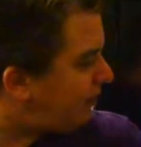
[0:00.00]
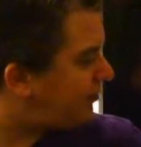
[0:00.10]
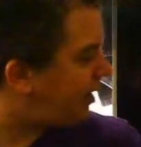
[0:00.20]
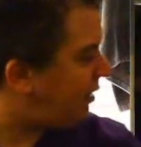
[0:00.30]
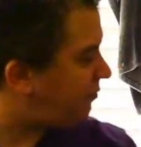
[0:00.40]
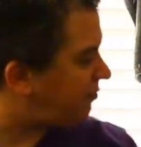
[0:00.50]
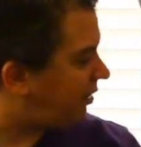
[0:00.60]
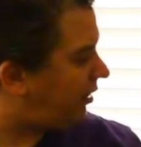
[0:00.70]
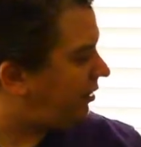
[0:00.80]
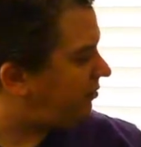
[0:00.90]

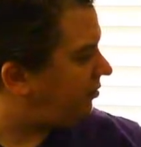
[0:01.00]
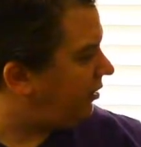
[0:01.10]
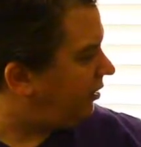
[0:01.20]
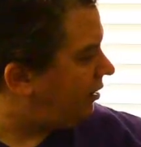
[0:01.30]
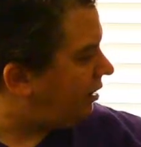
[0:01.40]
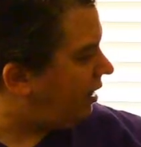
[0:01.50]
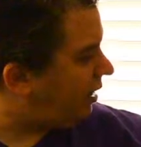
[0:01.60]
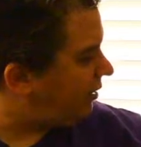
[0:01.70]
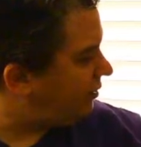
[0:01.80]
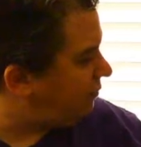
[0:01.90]
dacite,
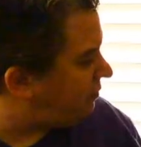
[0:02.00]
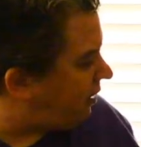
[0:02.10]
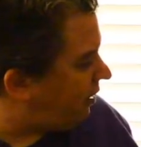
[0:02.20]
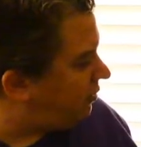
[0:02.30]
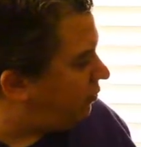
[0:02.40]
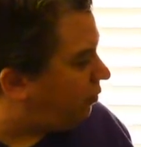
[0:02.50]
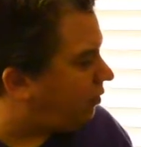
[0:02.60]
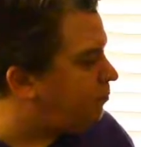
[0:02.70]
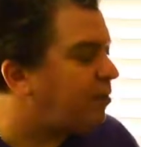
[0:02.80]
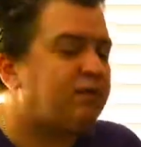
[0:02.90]
andesite,
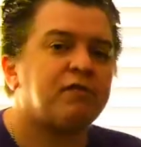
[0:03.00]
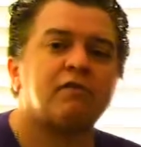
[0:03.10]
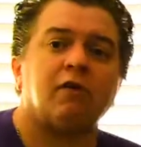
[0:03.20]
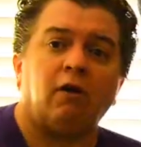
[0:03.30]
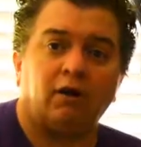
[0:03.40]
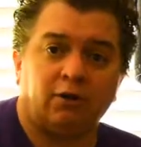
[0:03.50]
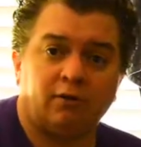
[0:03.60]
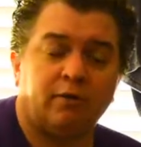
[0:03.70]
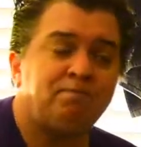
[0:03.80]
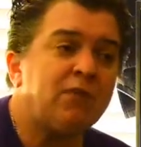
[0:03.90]
or basalt.
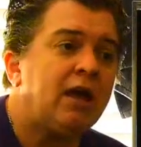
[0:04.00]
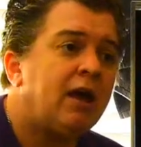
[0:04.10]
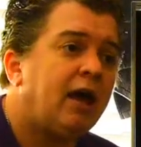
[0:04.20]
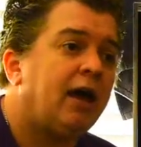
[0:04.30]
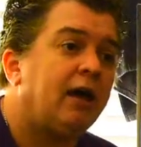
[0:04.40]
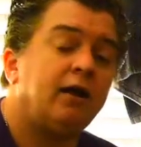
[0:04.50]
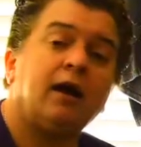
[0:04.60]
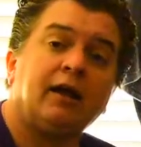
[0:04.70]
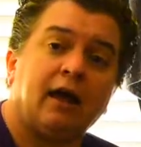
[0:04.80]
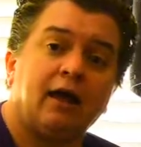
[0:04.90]
And
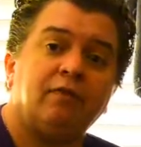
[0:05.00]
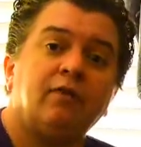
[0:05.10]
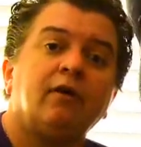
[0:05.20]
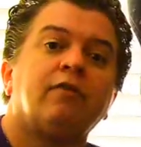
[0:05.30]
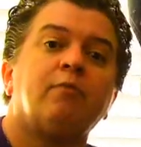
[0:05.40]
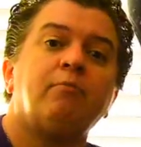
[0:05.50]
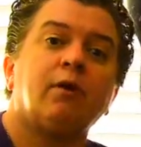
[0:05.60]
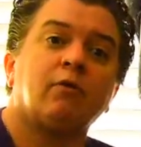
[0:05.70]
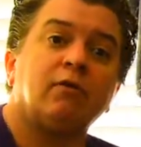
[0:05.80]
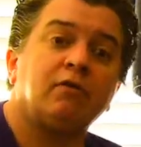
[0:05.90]
again, the
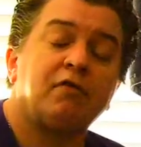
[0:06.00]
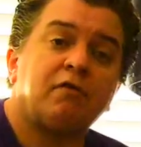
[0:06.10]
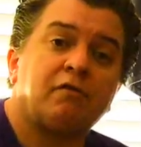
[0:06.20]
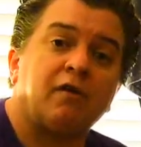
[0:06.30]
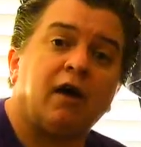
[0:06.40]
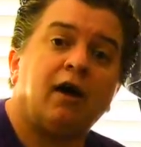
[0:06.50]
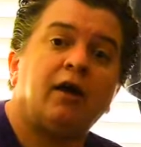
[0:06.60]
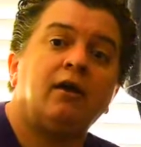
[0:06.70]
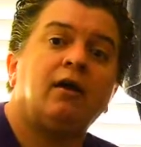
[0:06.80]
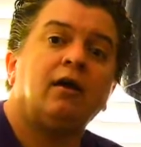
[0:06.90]
minerals
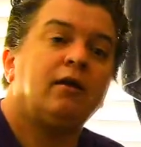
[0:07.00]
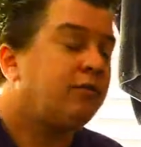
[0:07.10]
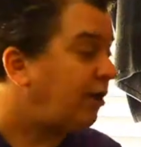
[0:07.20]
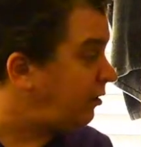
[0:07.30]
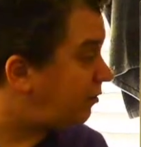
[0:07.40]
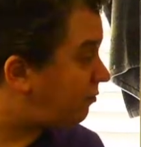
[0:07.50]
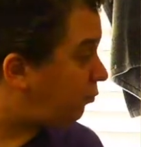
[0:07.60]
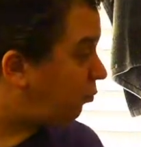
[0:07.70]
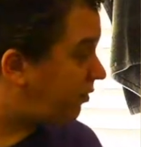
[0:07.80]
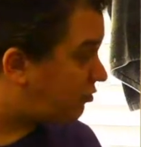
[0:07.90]
inside tell us
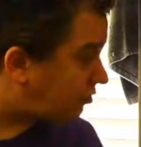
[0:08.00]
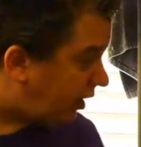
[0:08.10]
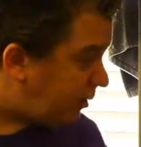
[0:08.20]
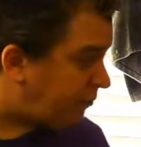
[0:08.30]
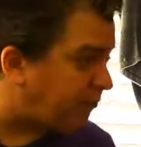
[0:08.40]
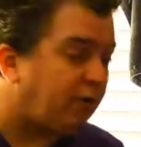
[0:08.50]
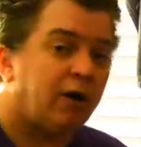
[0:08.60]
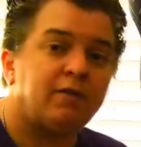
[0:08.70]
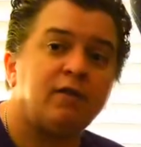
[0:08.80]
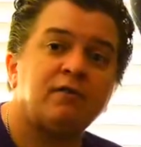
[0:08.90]
which type of
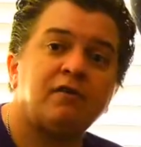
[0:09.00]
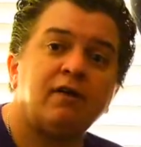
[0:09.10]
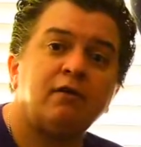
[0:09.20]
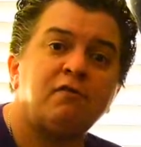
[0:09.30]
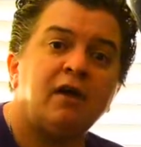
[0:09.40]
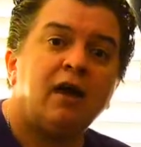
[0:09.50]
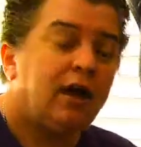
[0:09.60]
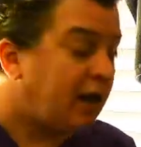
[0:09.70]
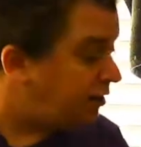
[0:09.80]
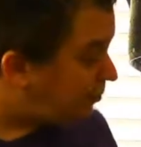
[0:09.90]
rock this is,
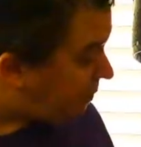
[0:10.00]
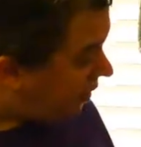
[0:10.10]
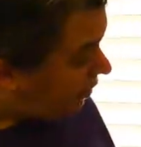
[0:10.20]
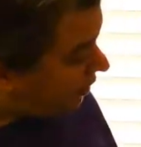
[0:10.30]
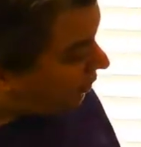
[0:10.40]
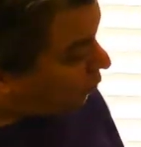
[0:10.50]
and depending